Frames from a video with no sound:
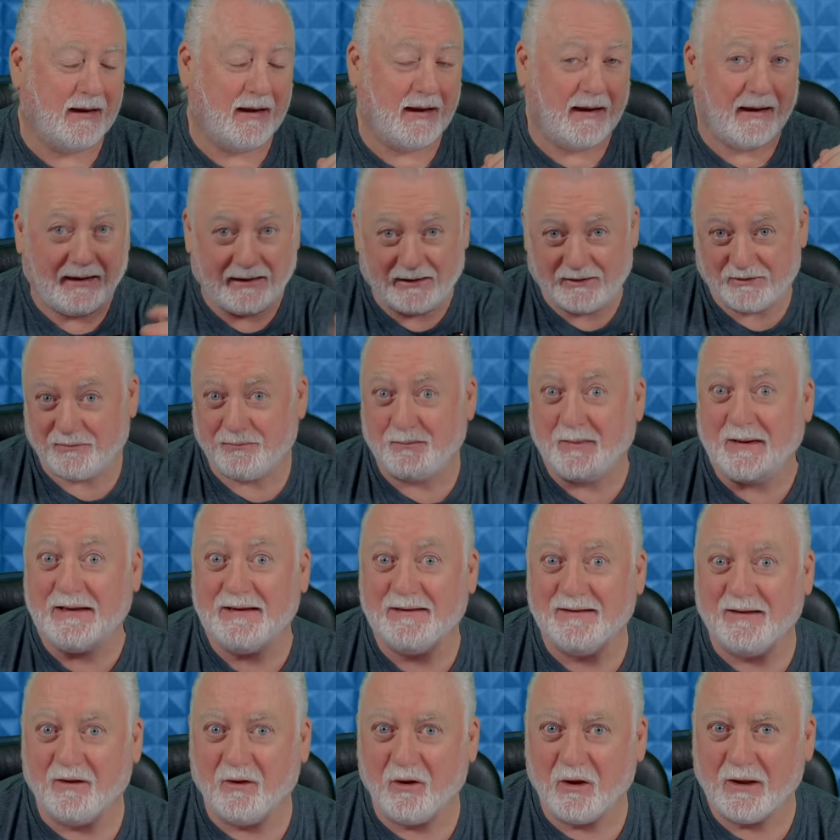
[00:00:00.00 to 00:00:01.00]
it's been
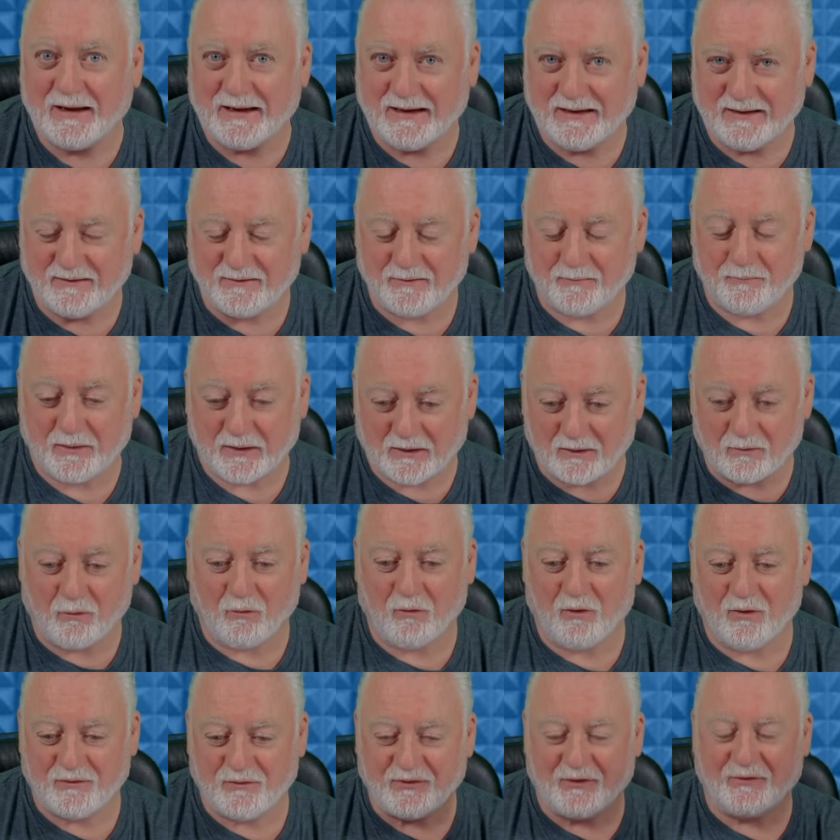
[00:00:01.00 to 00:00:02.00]
delayed
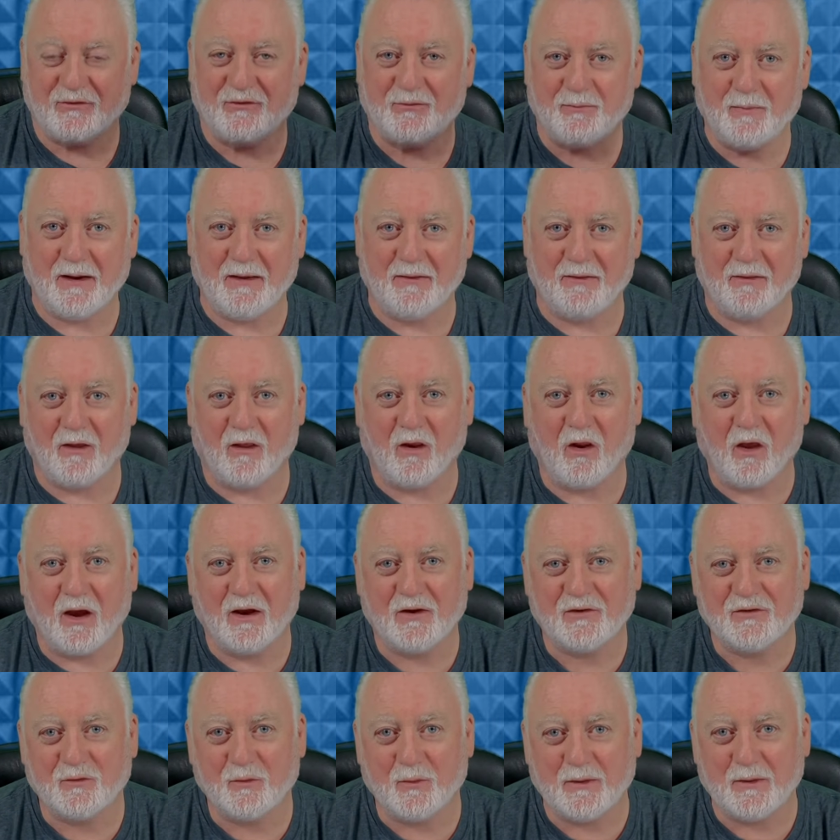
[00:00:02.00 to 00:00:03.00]
because I've spent the
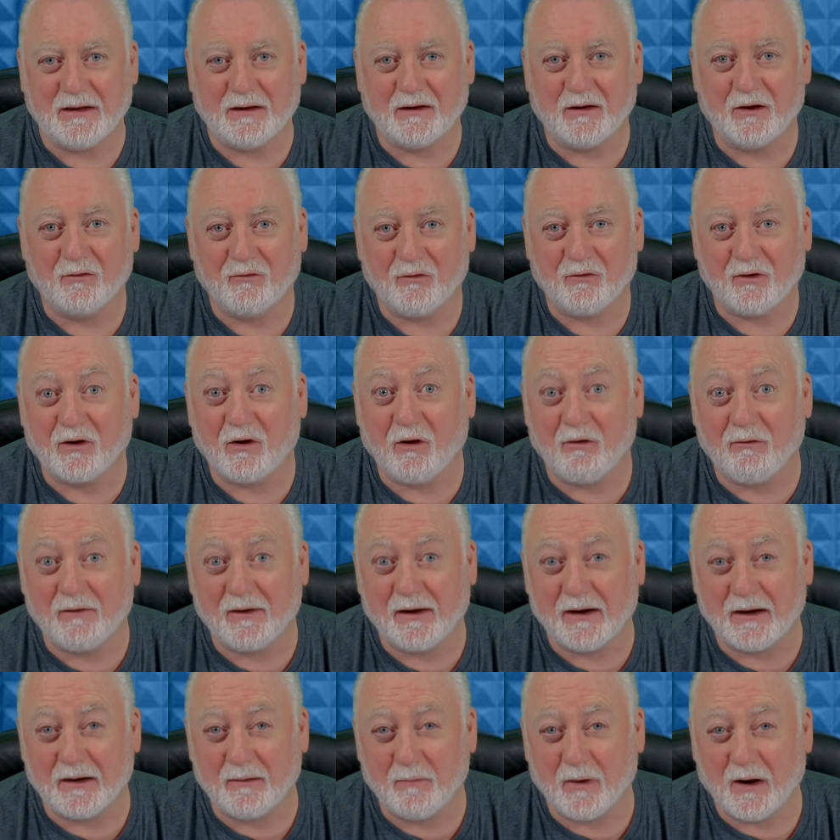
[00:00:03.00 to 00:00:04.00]
last week
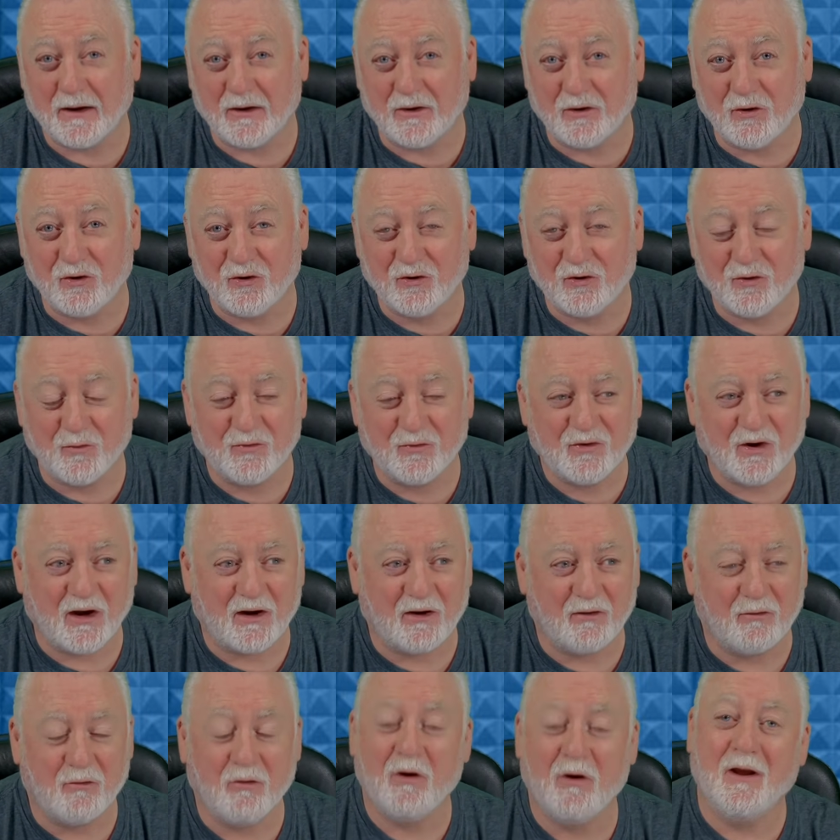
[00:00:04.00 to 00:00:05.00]
recovering my YouTube
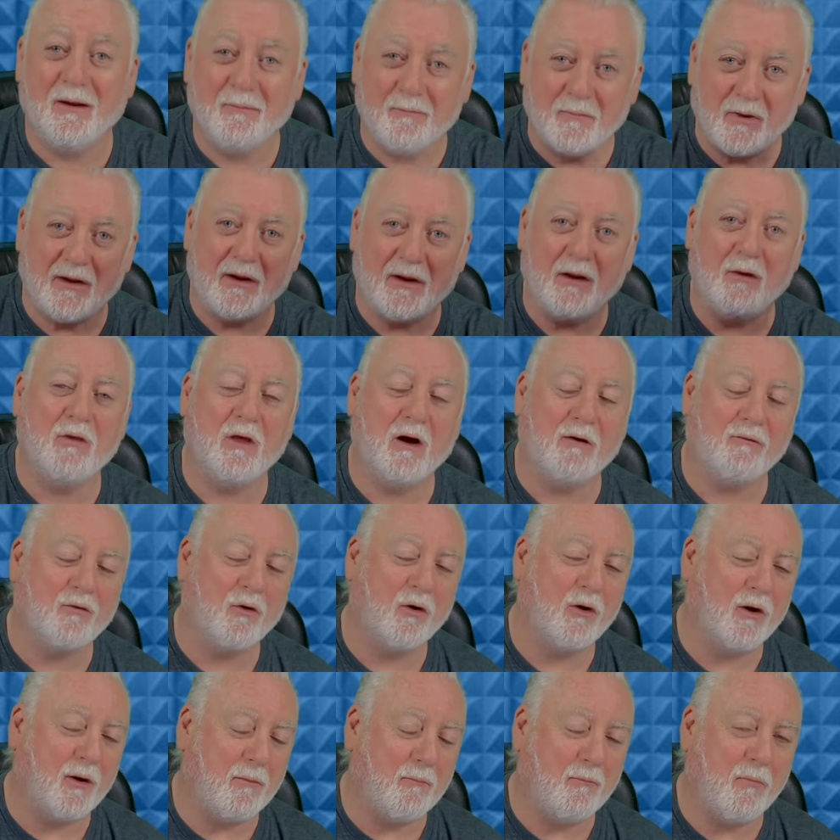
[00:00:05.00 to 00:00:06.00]
channel, but now that I've
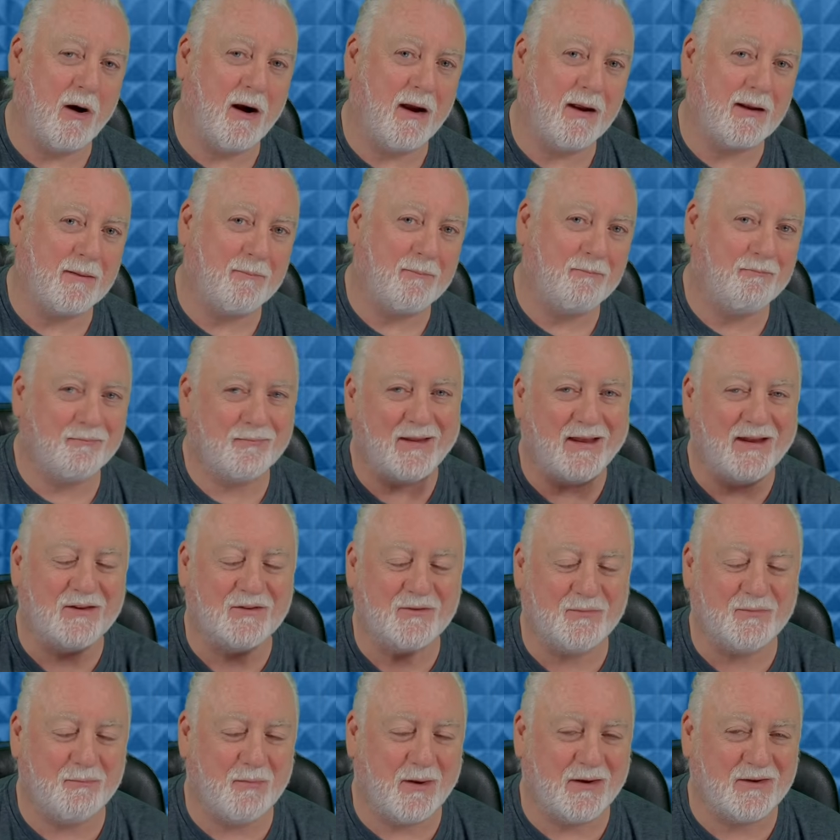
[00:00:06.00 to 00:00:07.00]
got it back,
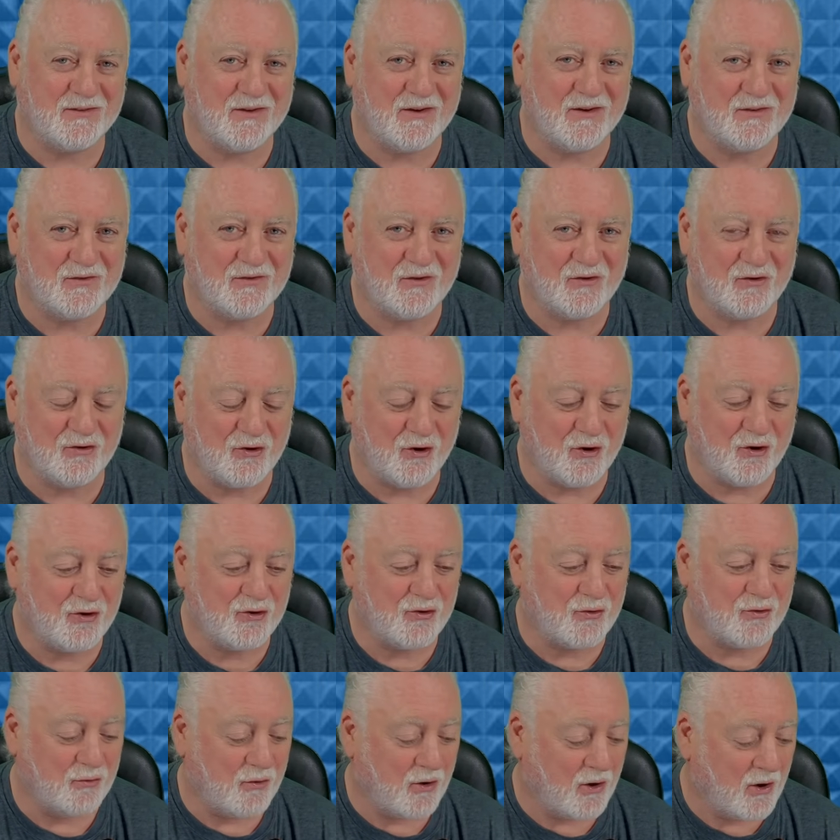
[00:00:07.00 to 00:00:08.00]
it's business as
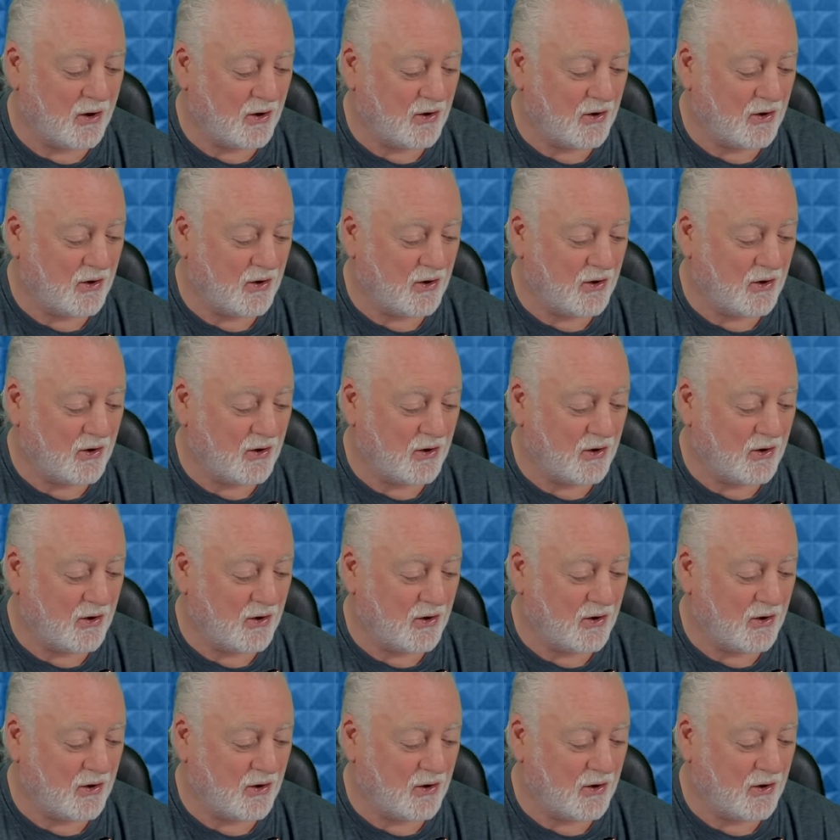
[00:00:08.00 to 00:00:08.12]
usual.